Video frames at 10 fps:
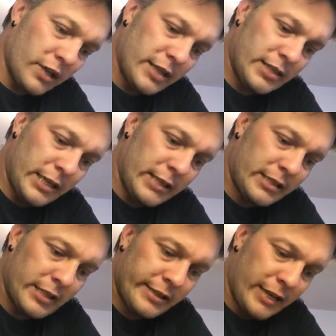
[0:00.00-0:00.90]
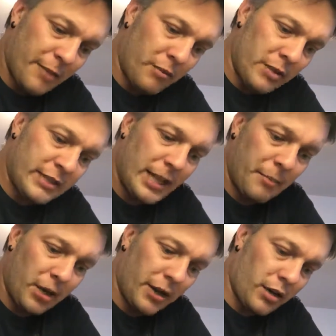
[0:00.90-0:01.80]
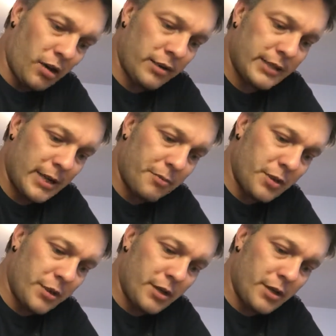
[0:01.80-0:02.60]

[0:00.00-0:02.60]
it's the same kind of concept.